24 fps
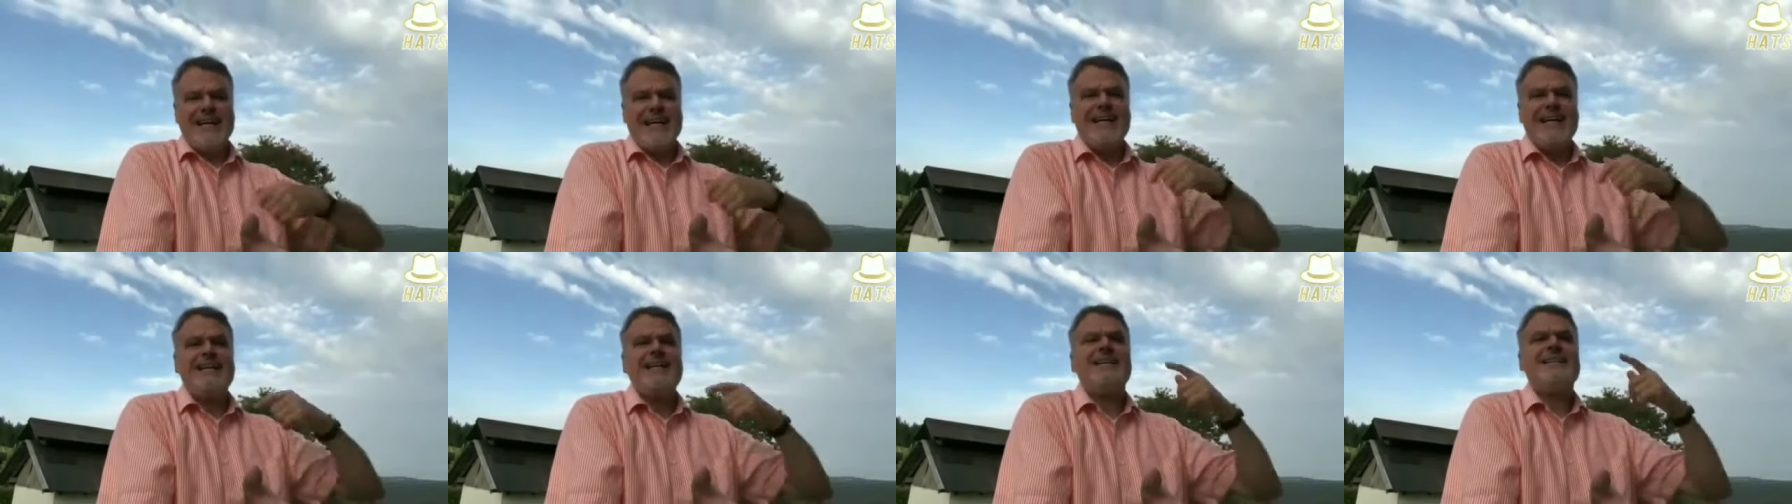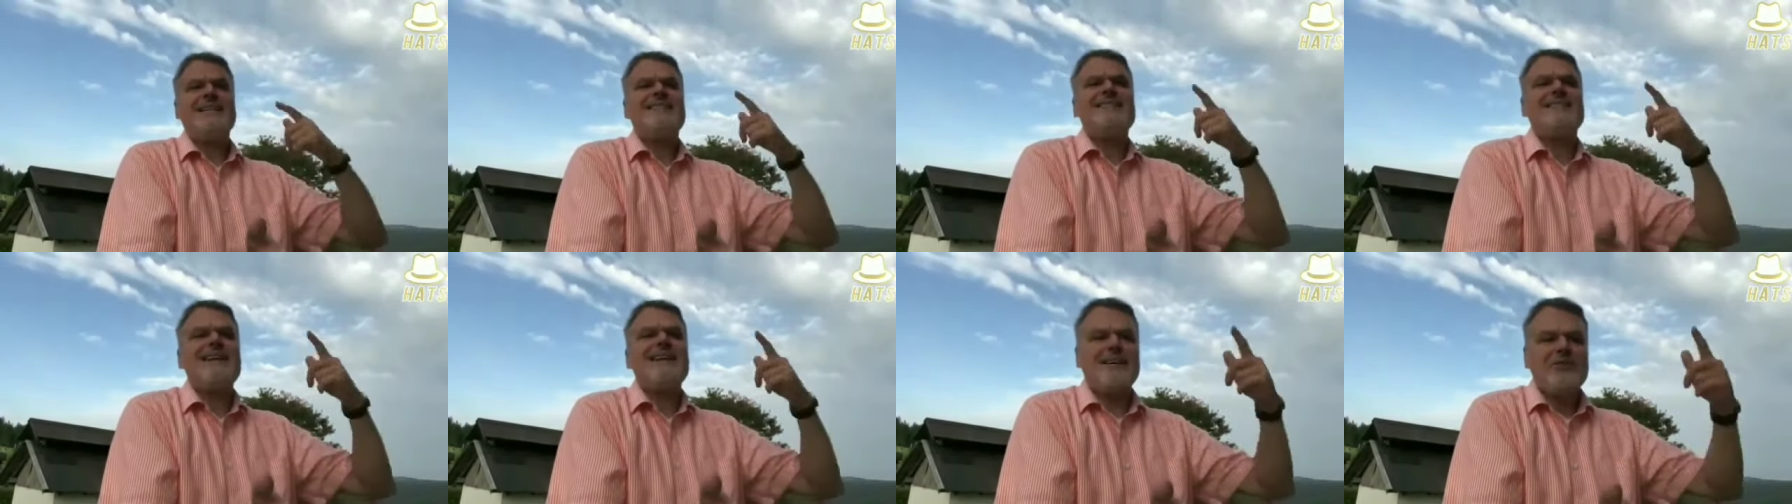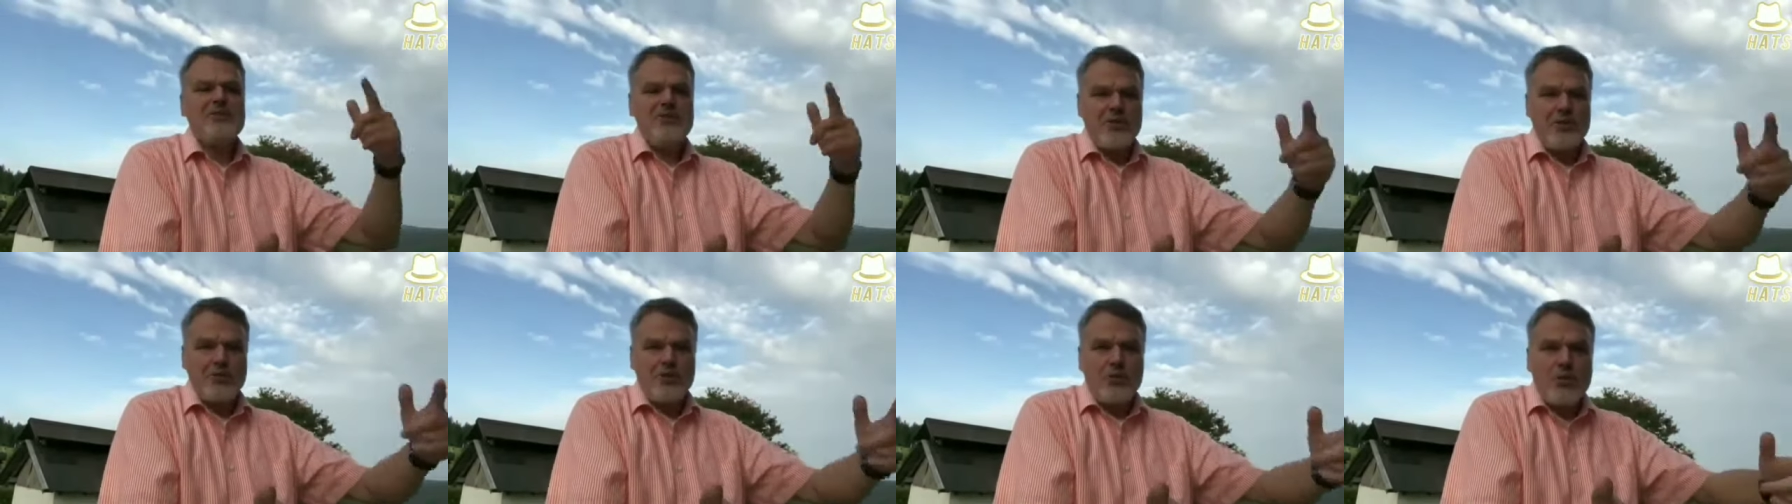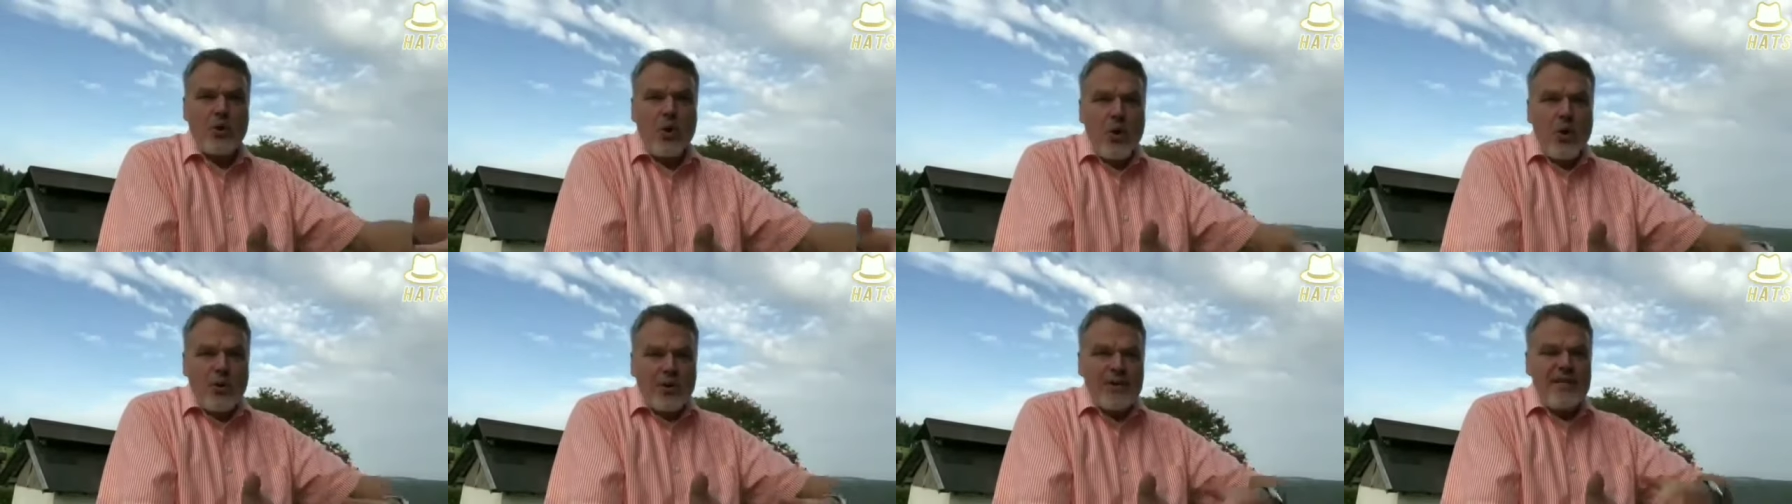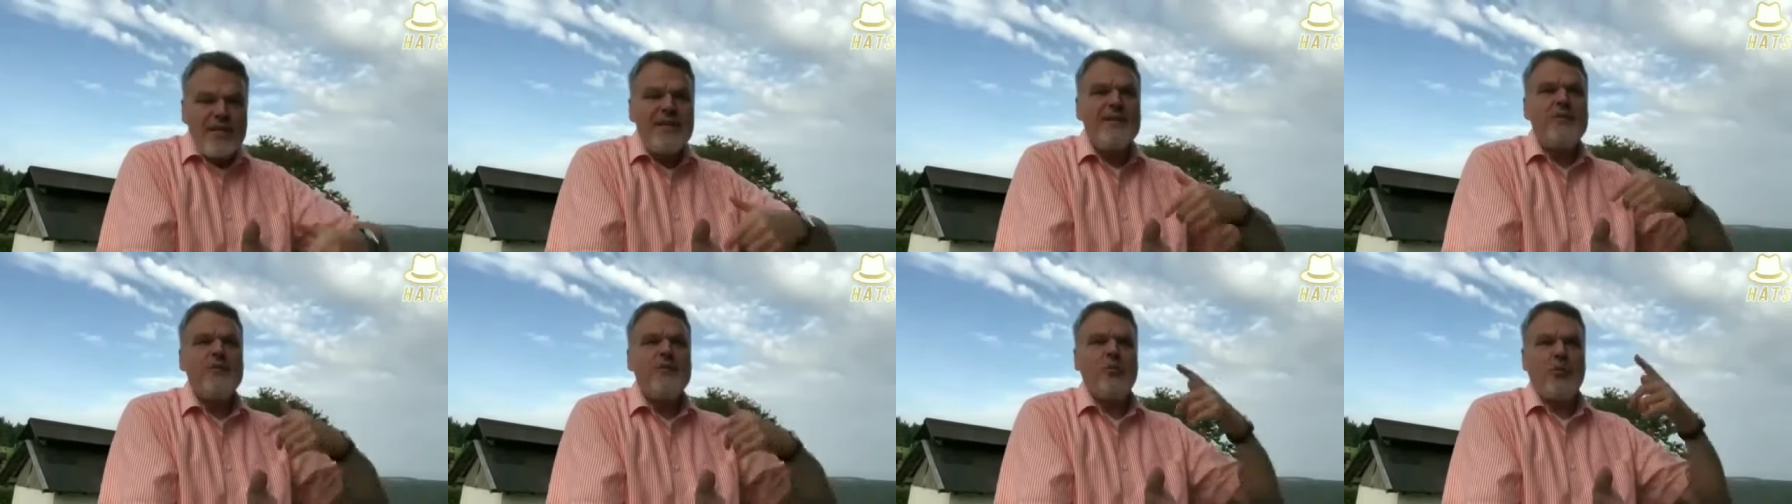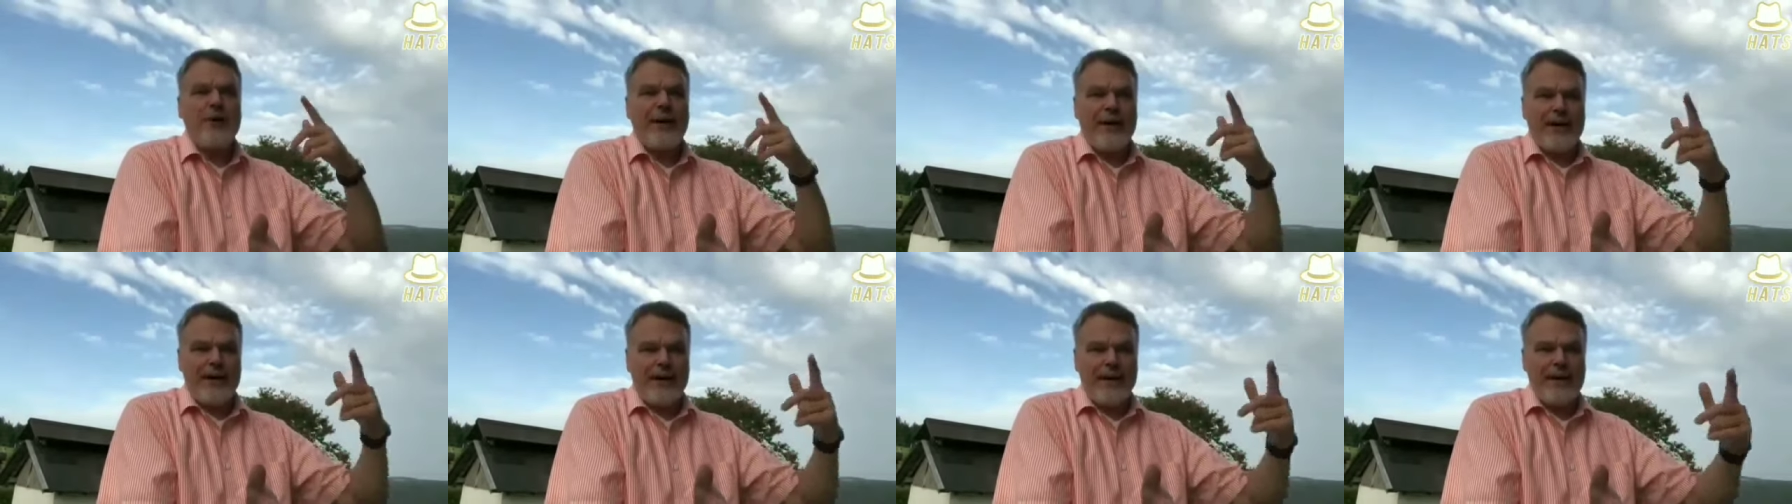in a, such a dirty
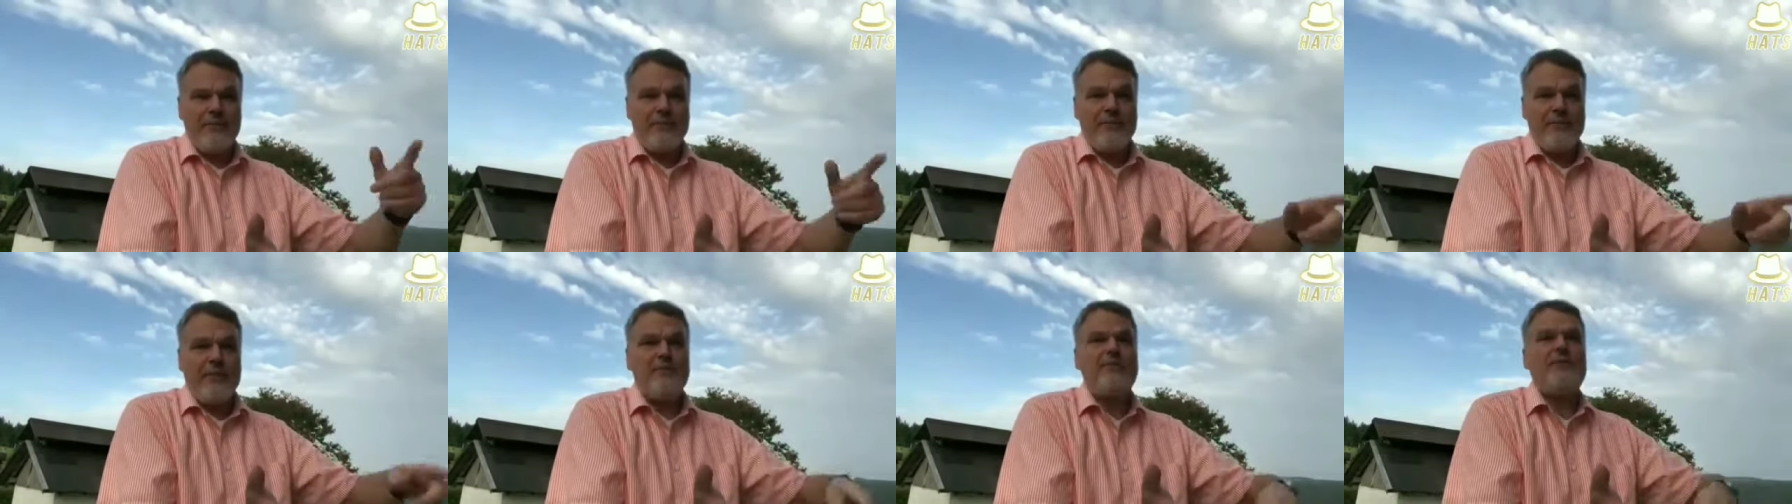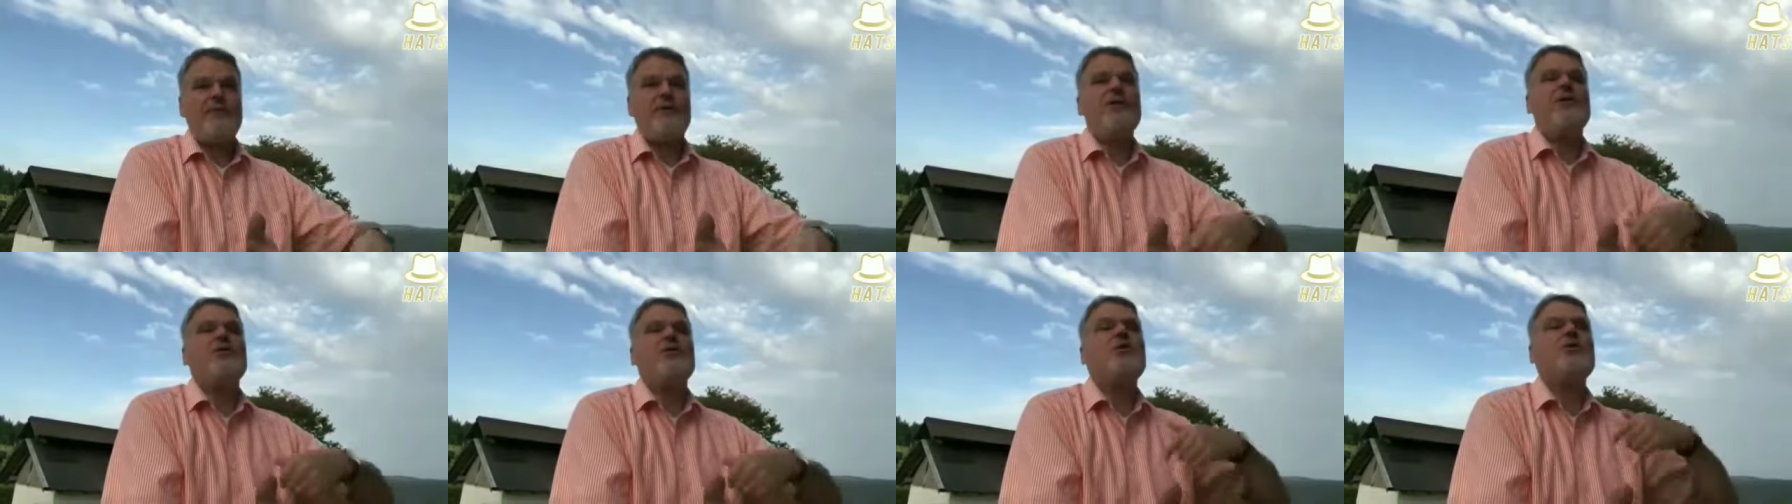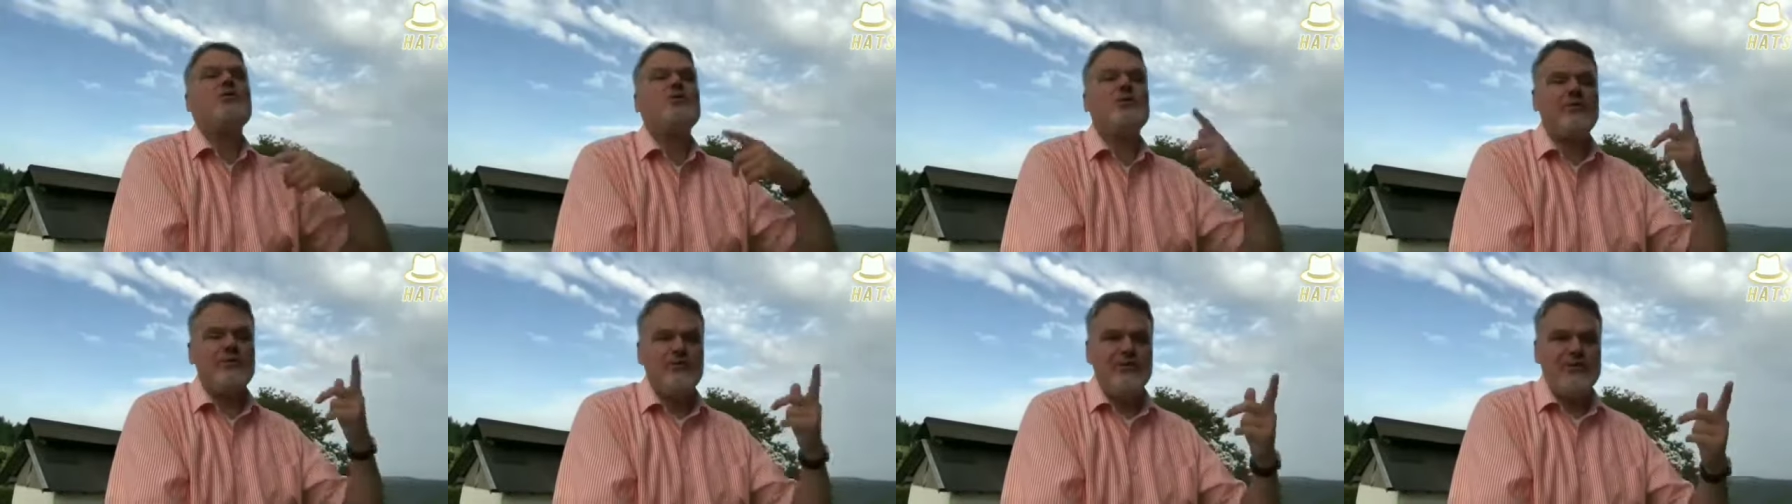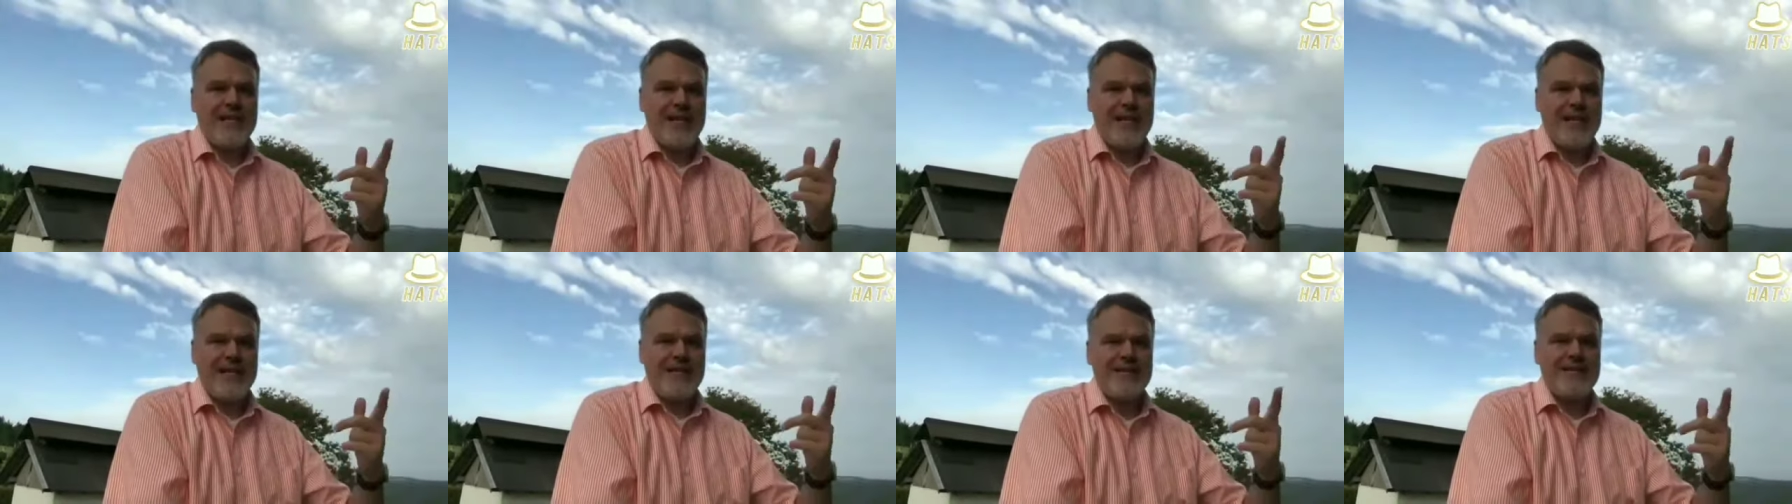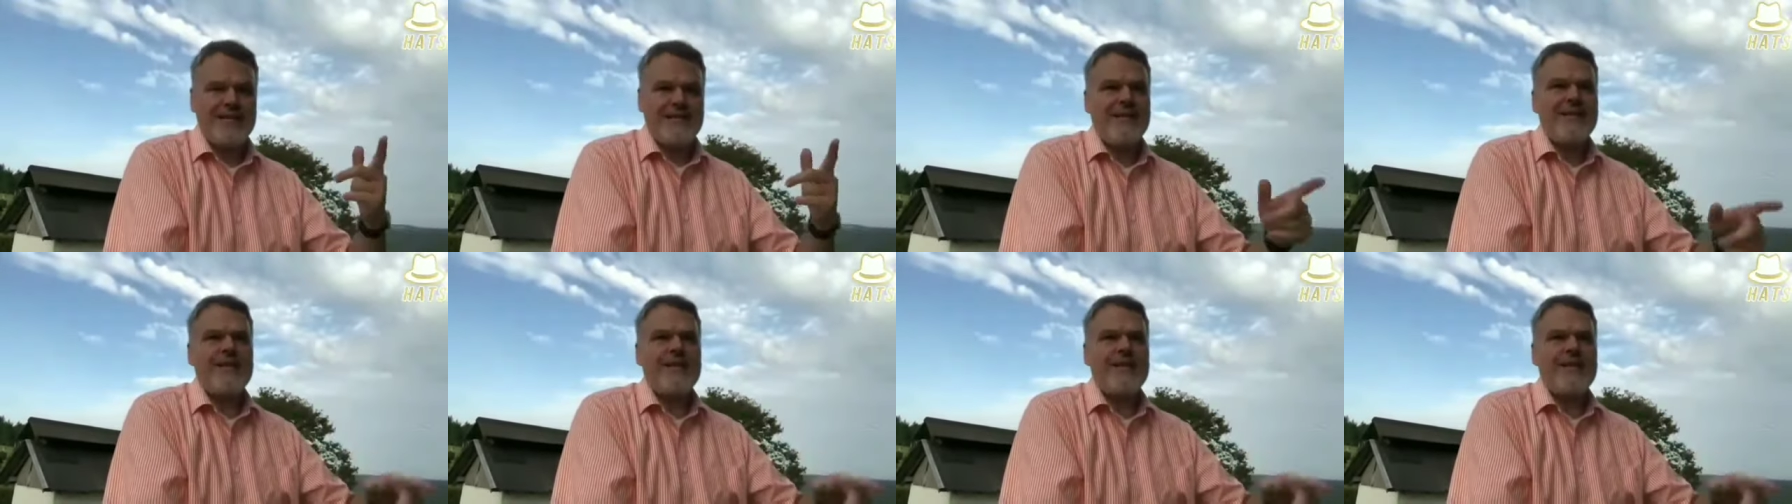way with a lot of cycles,